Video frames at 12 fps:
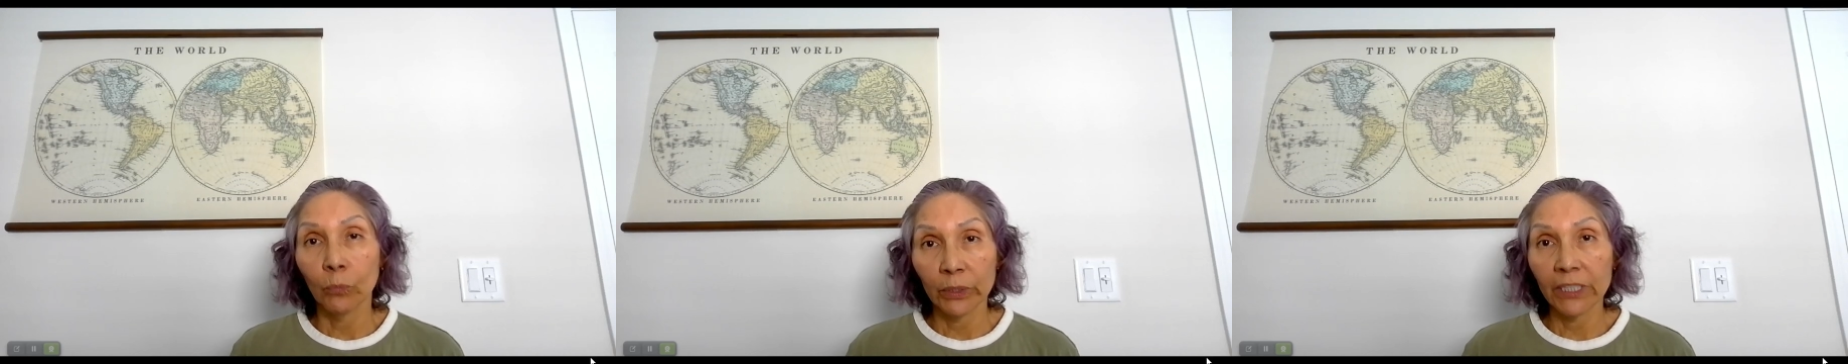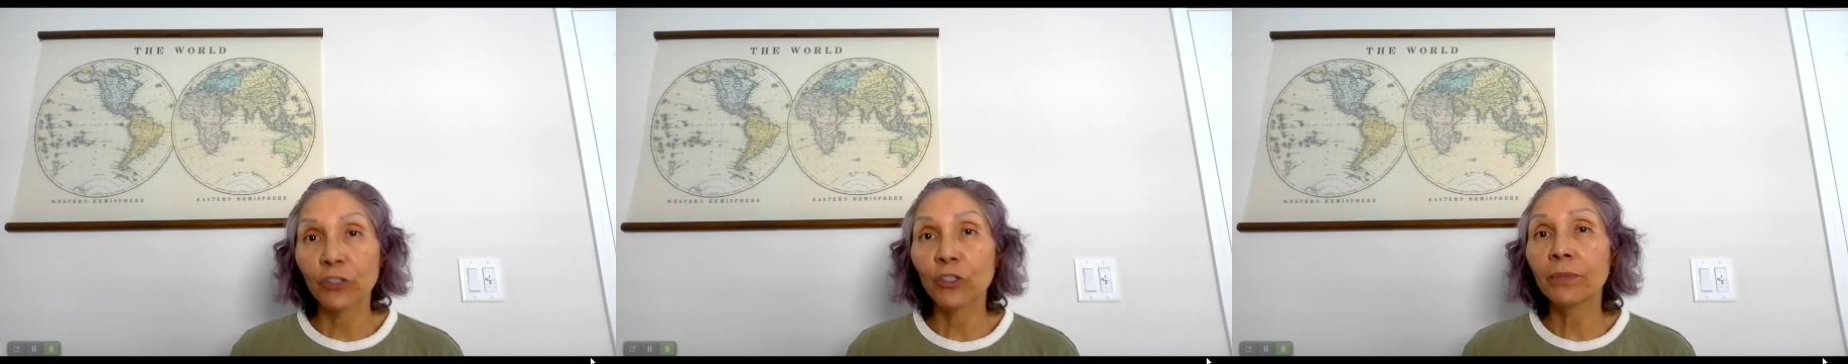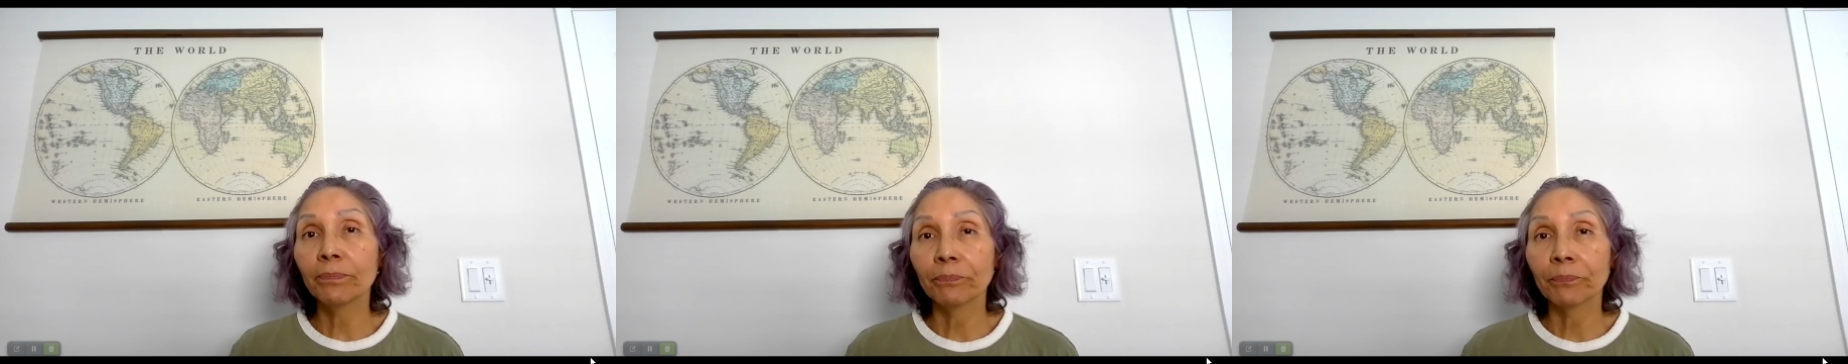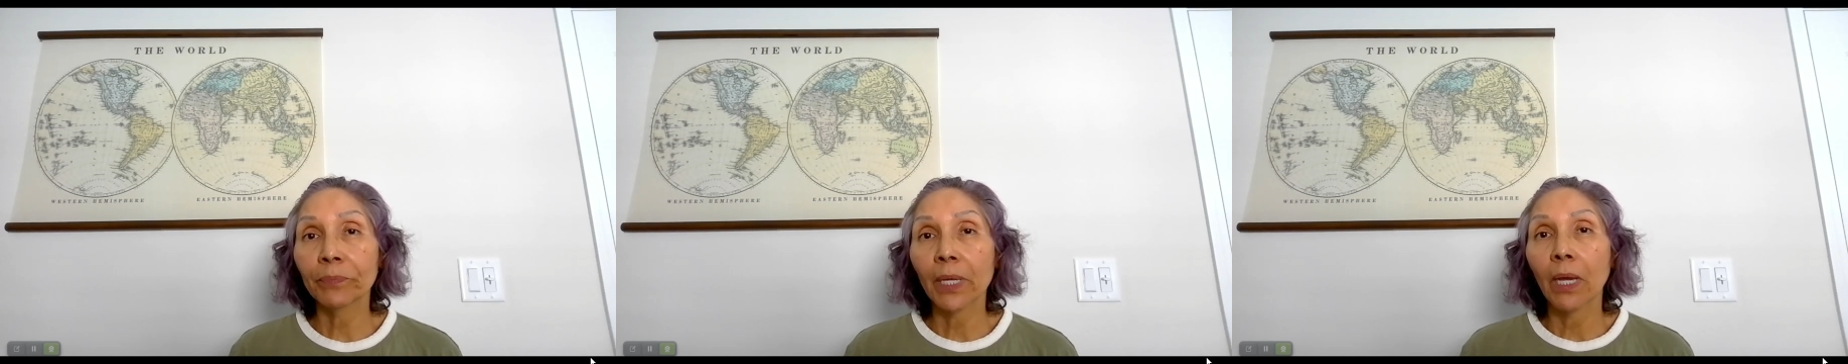religion,
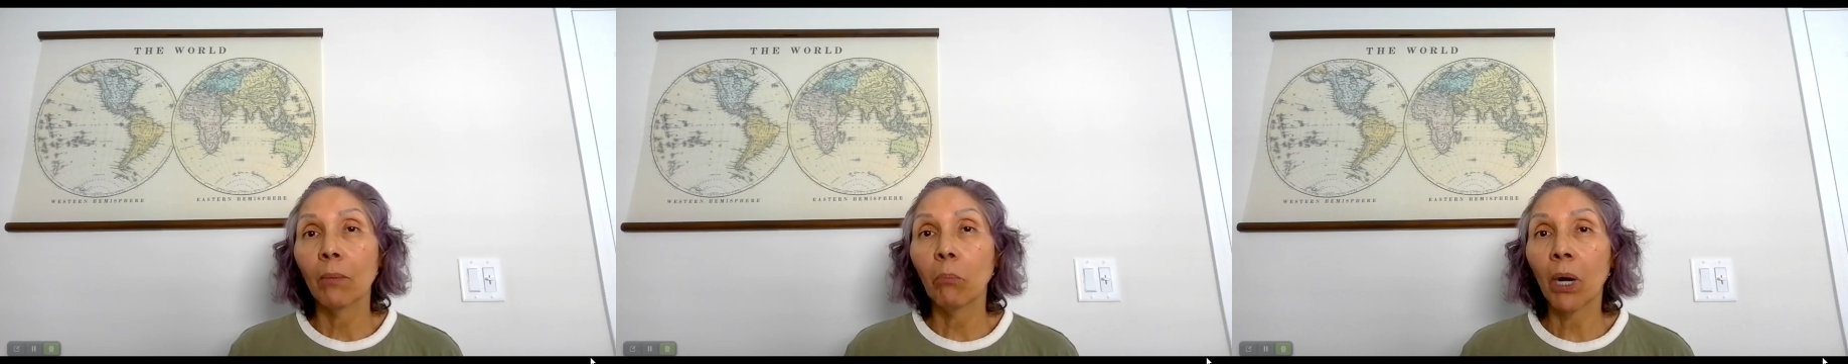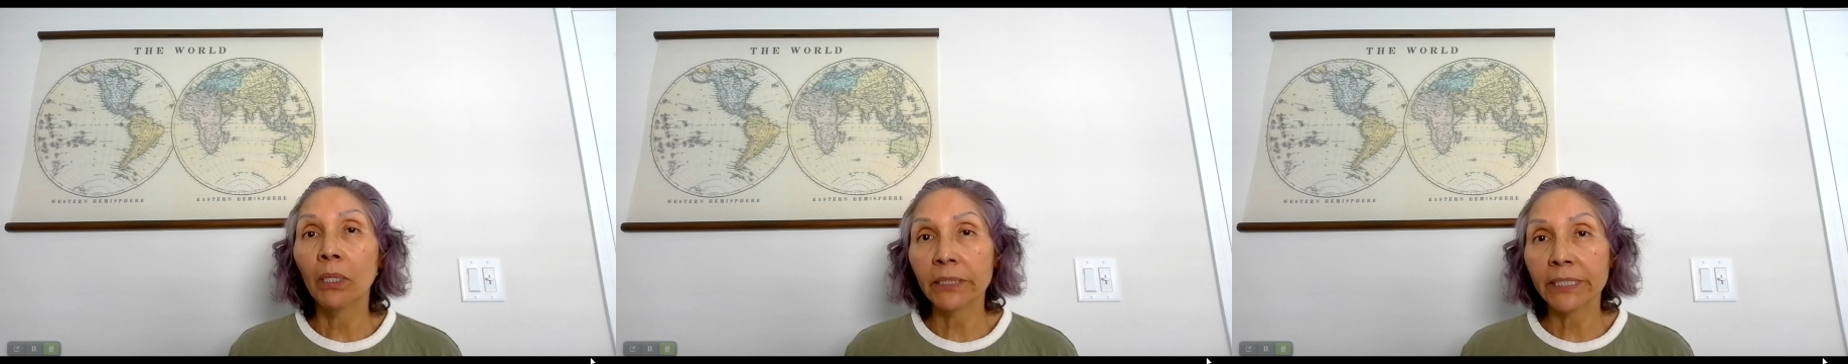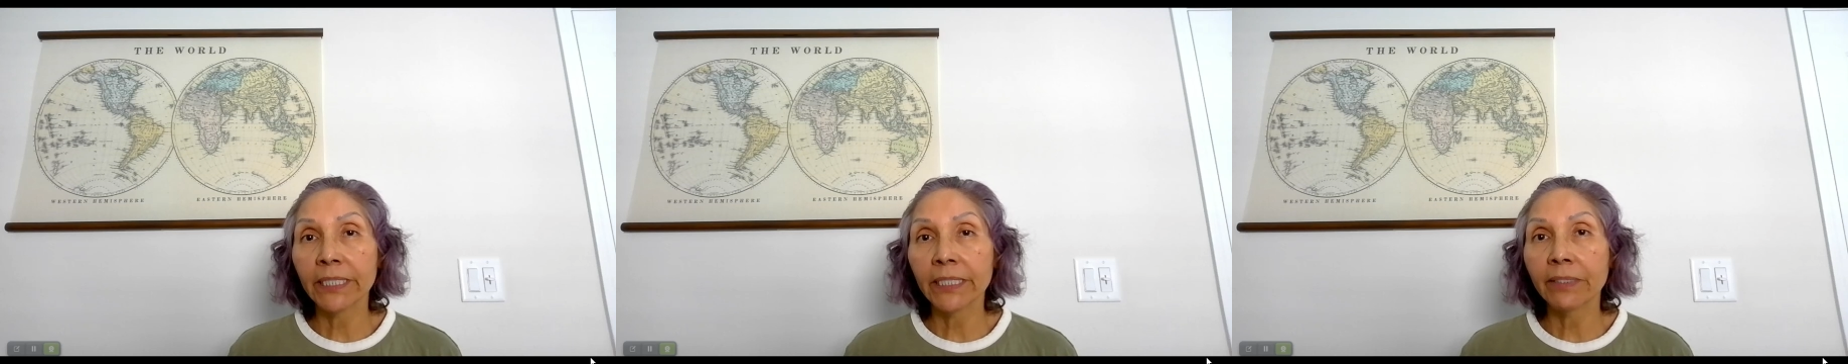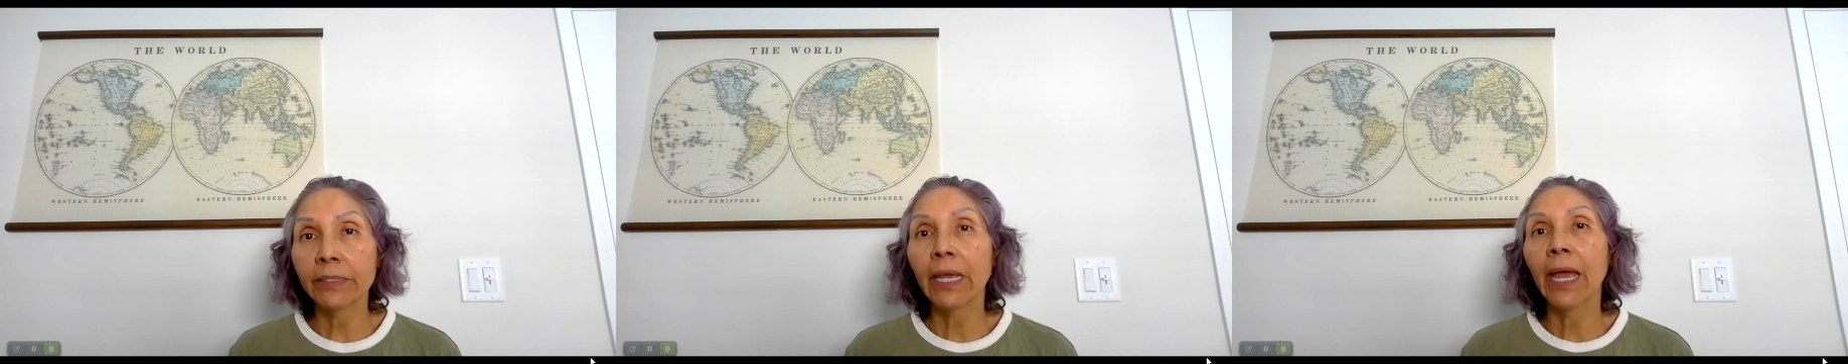
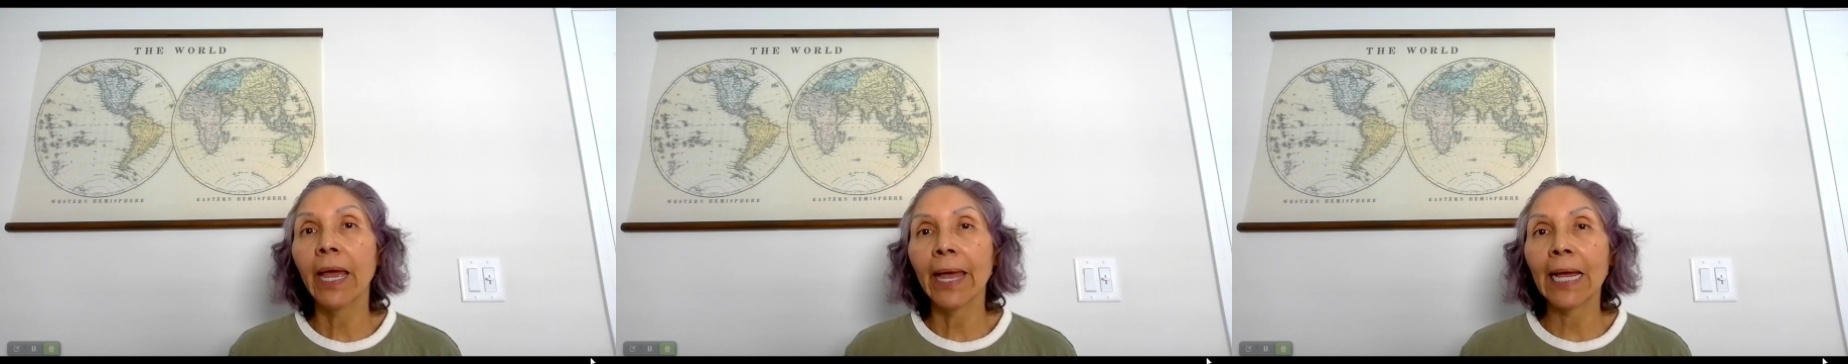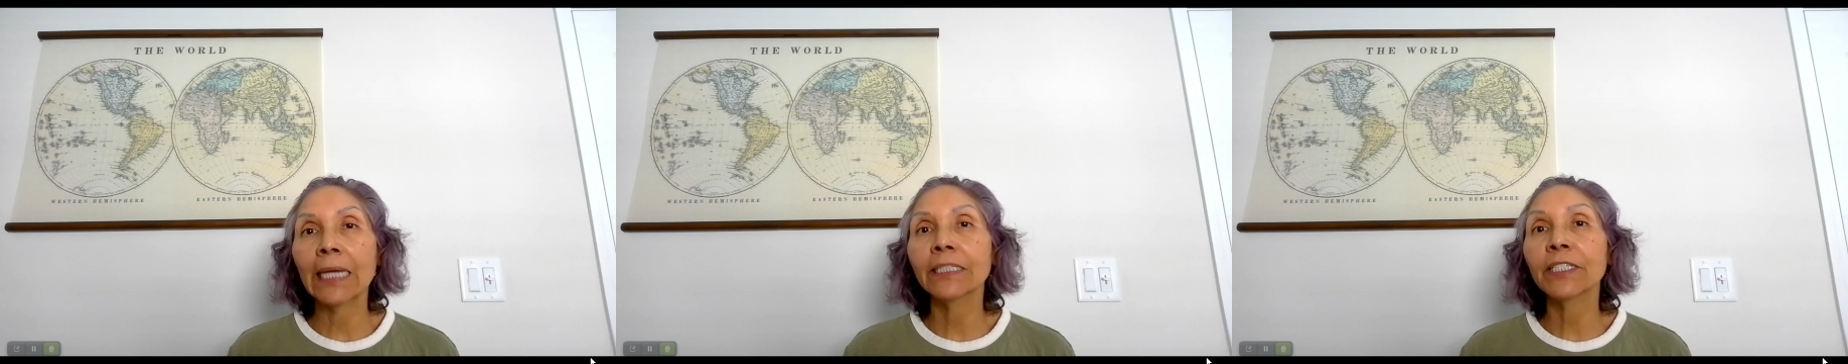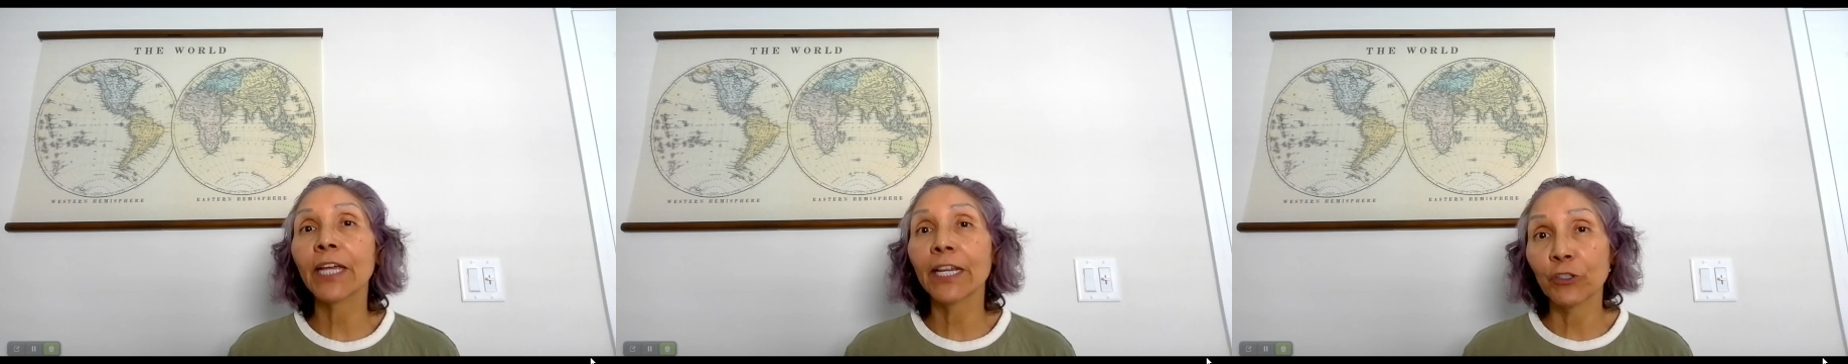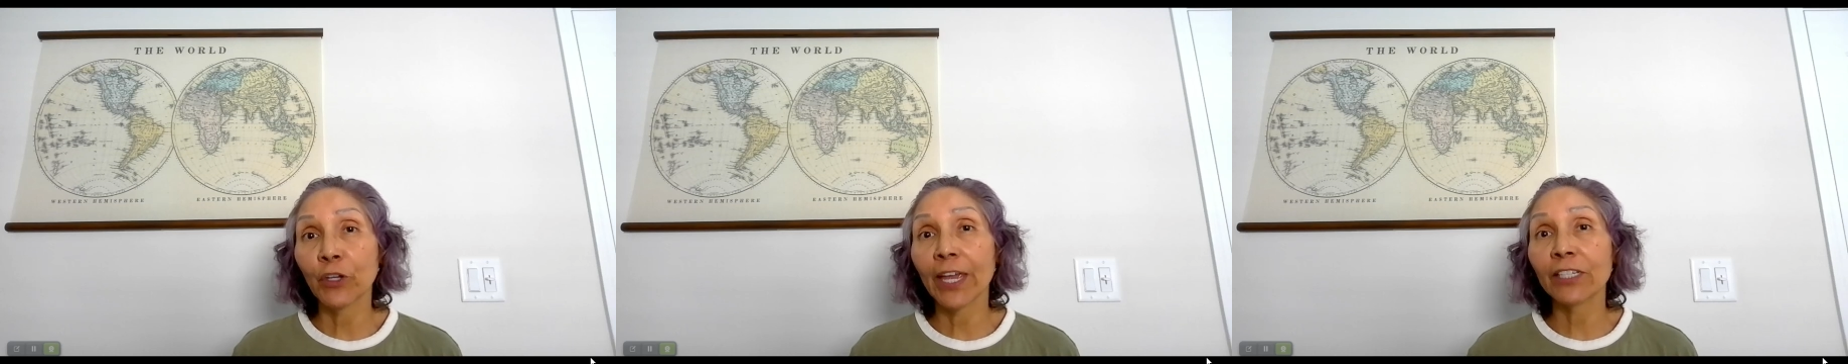politics, and
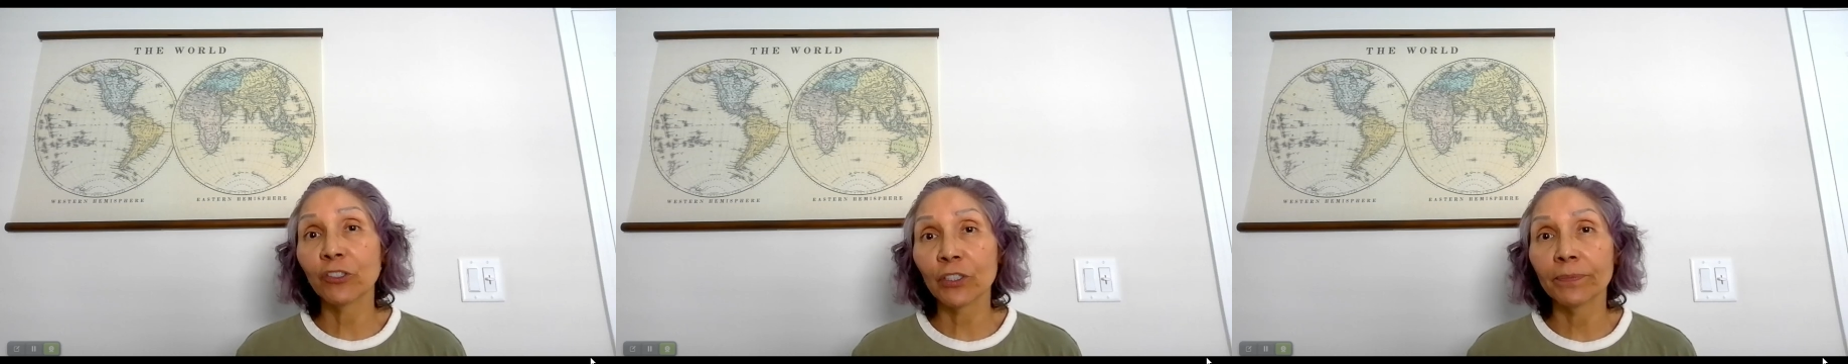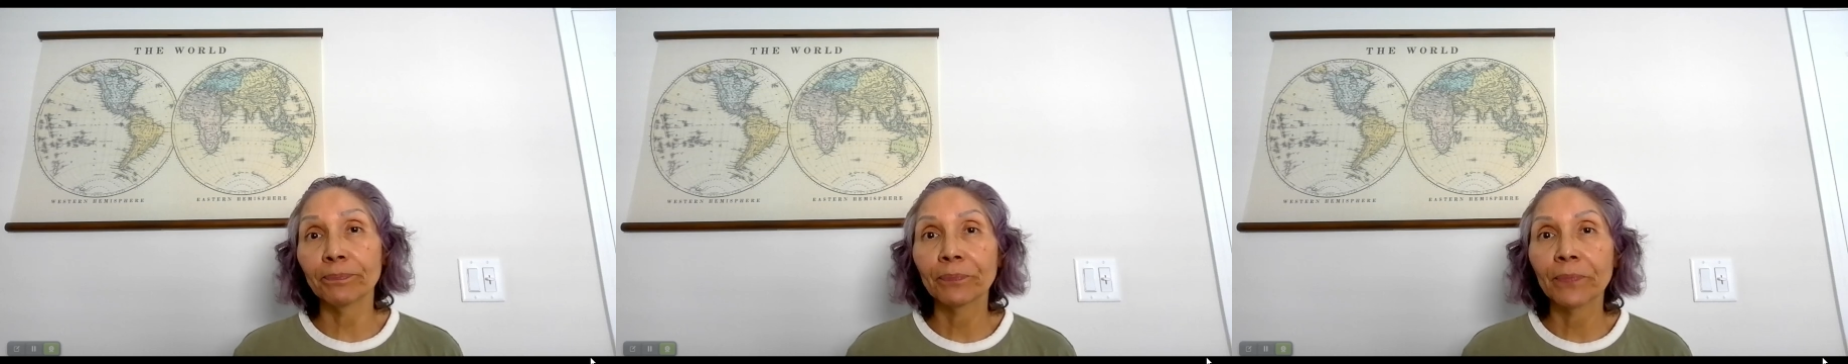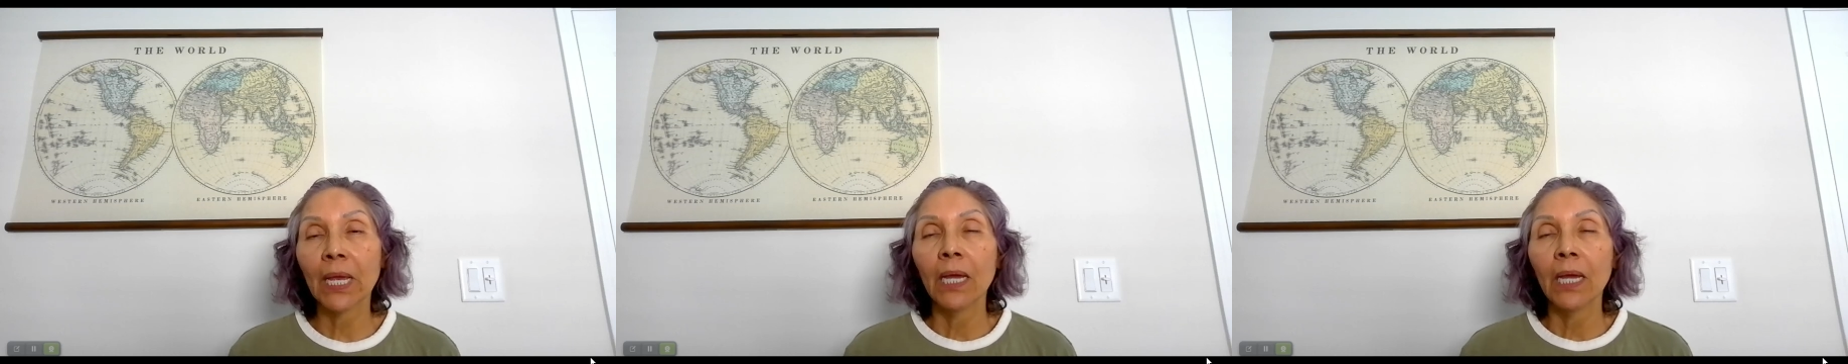education.